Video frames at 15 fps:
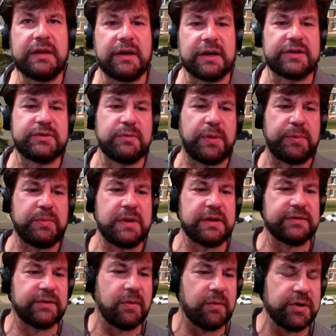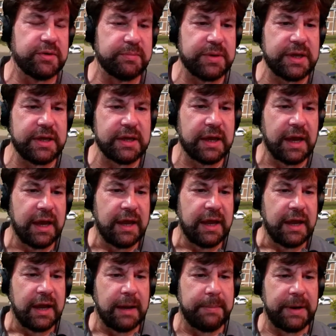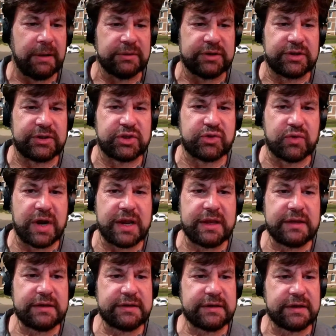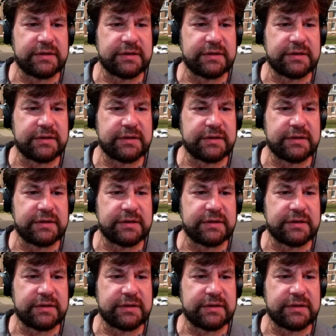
Lecture 3 is going to be about strings.